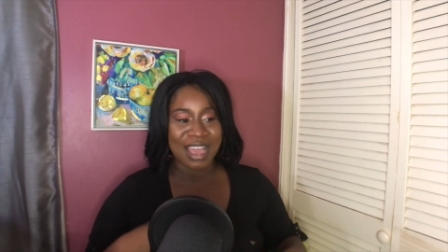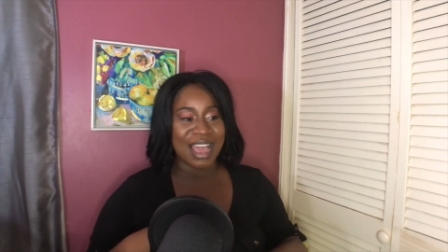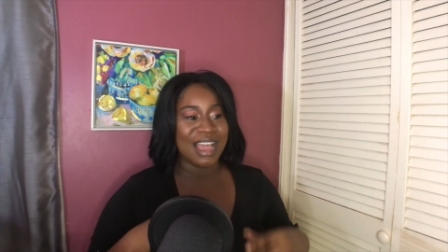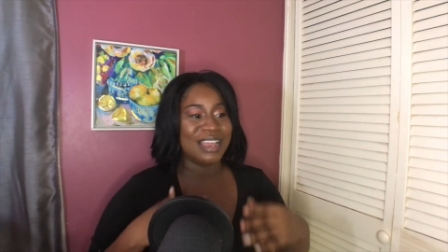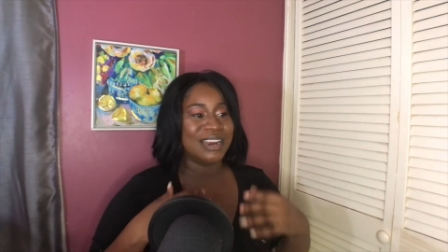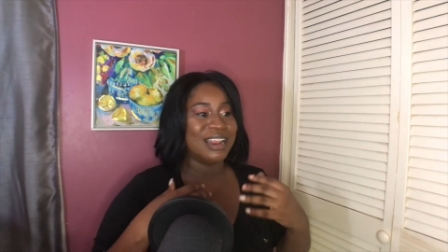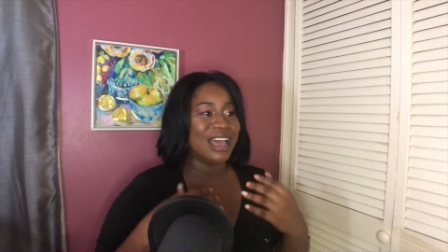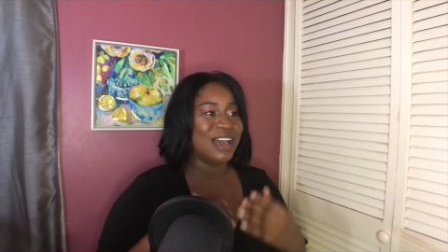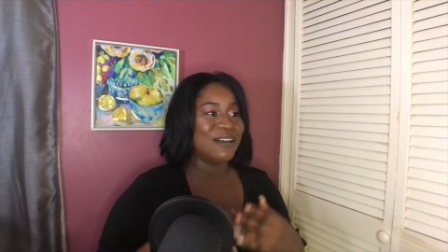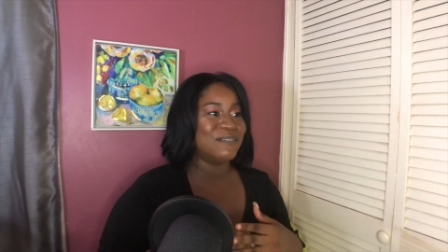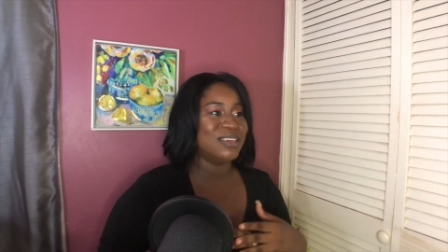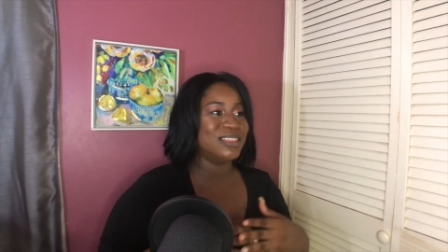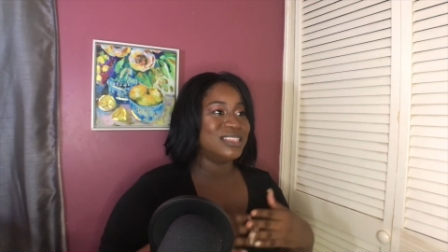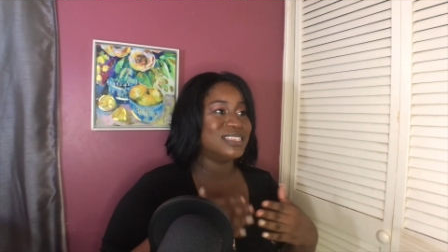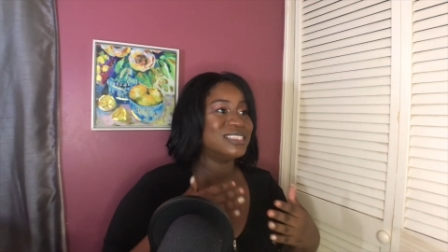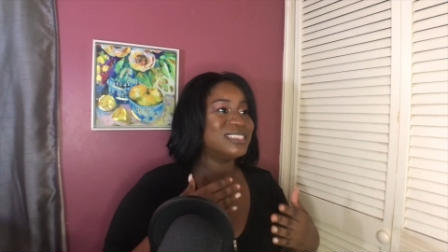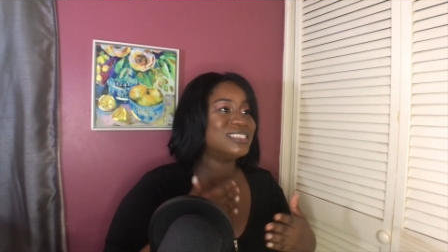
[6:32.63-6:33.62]
and having
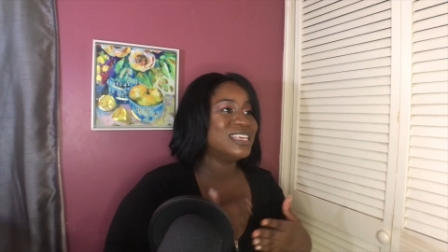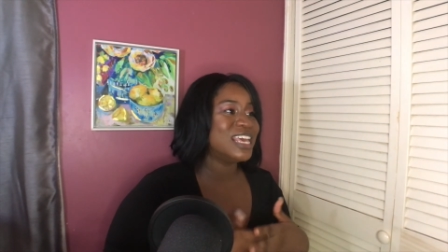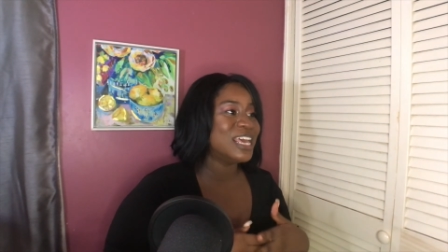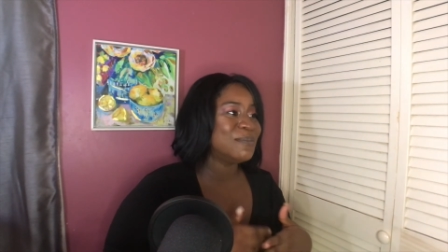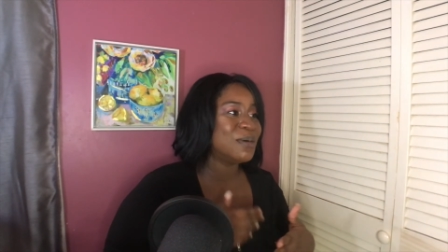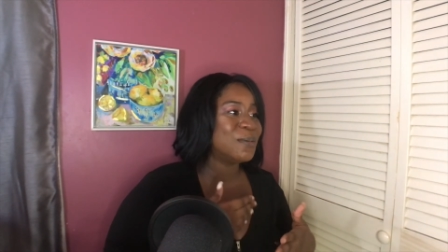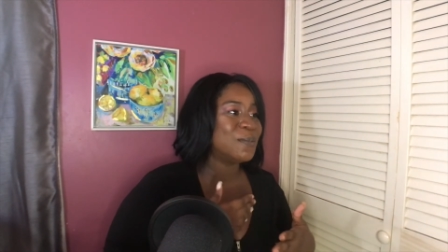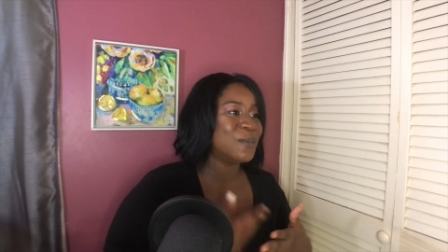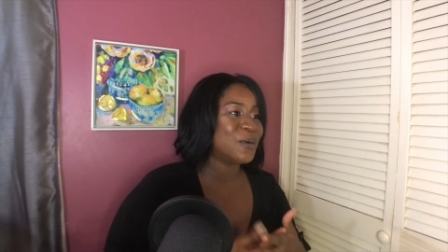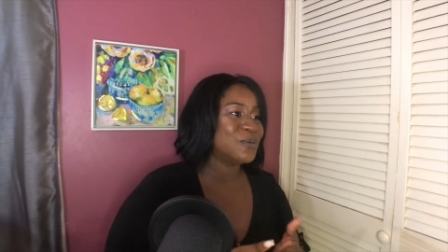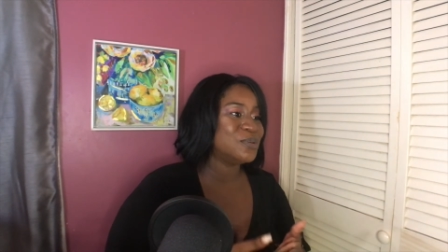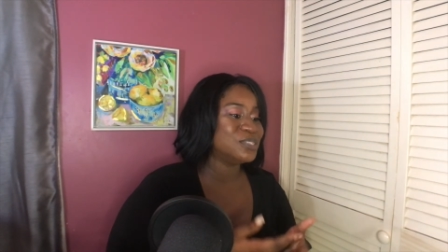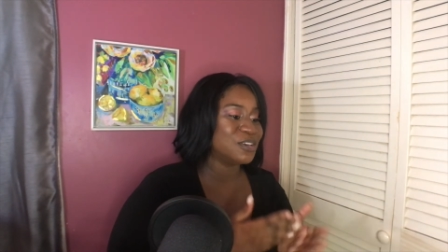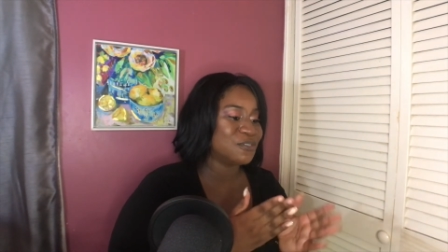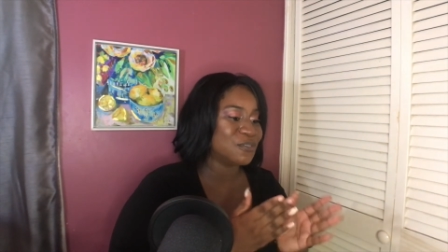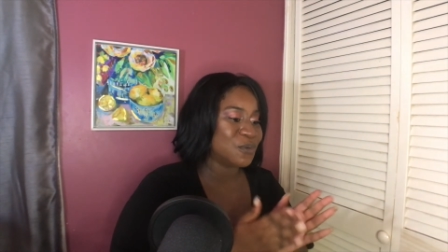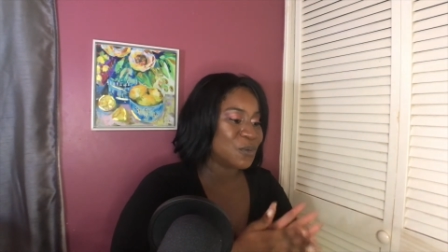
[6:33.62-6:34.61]
the same amount
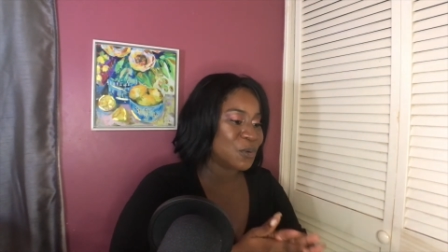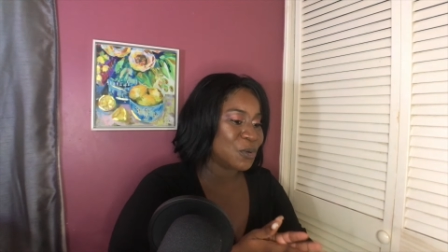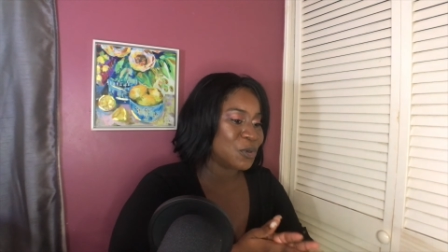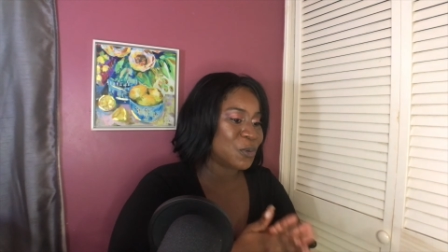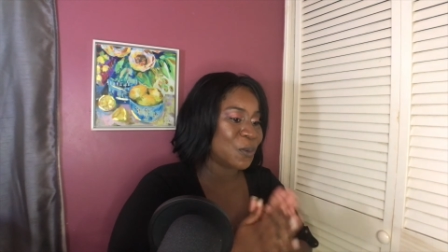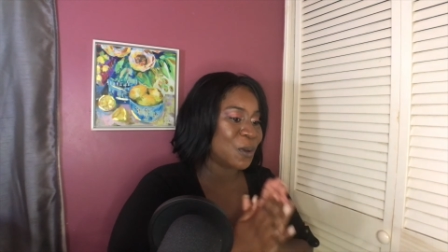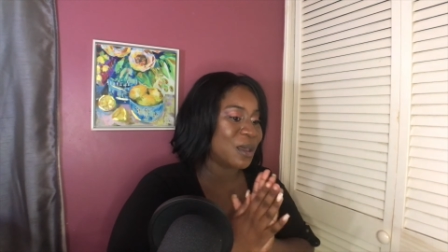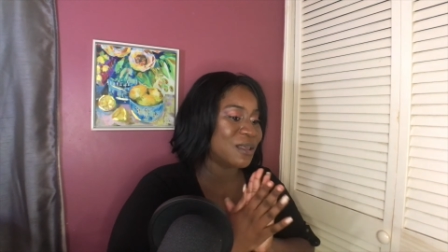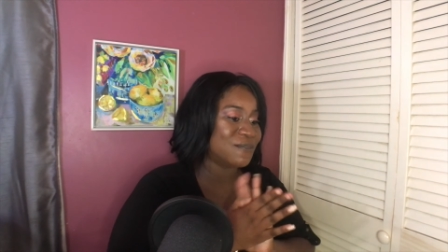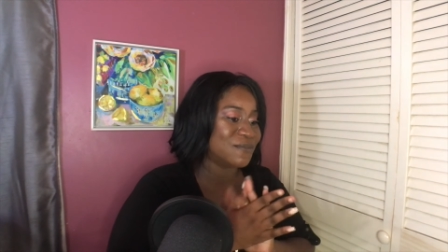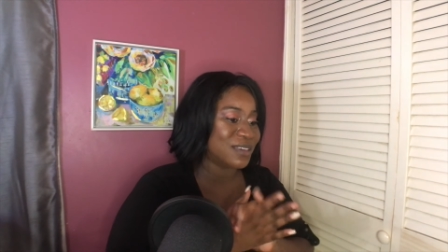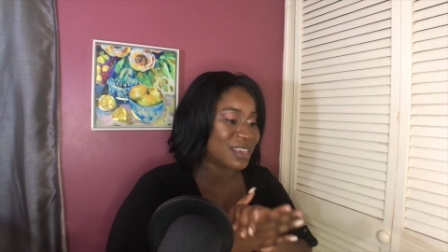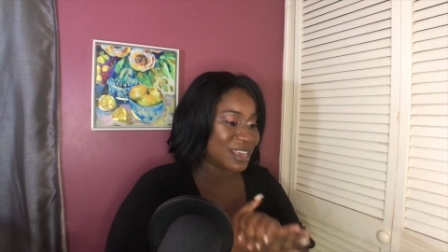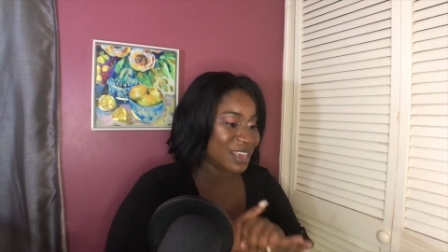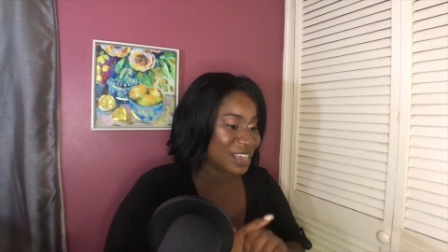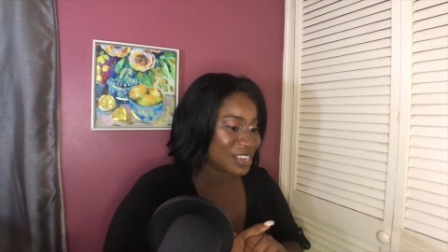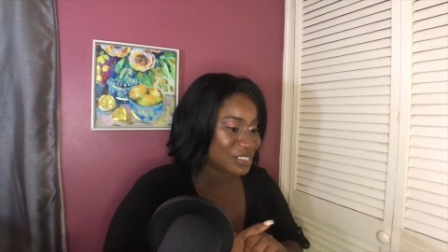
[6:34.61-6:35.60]
of good
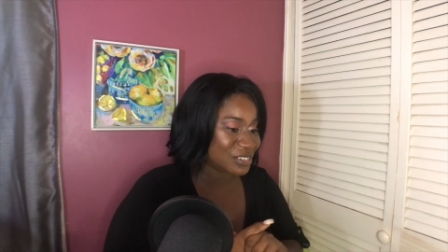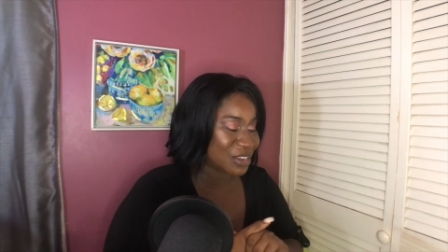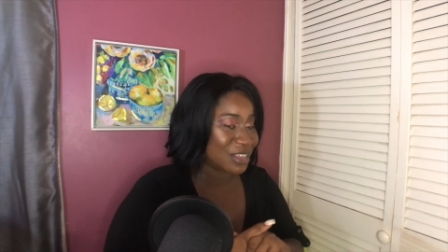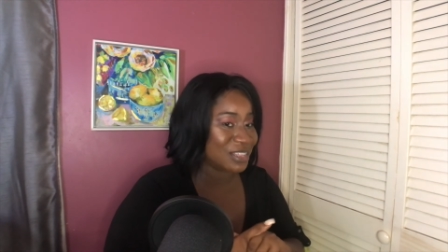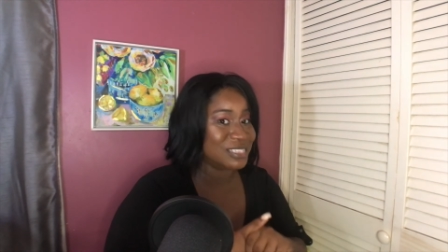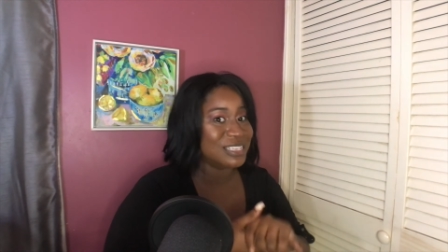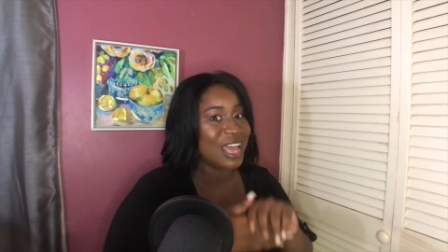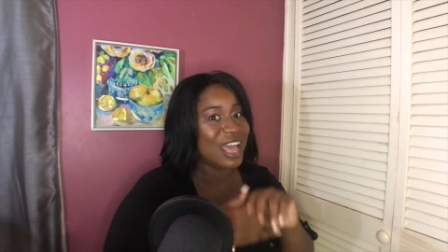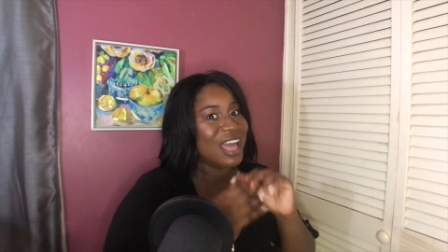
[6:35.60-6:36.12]
qualifications,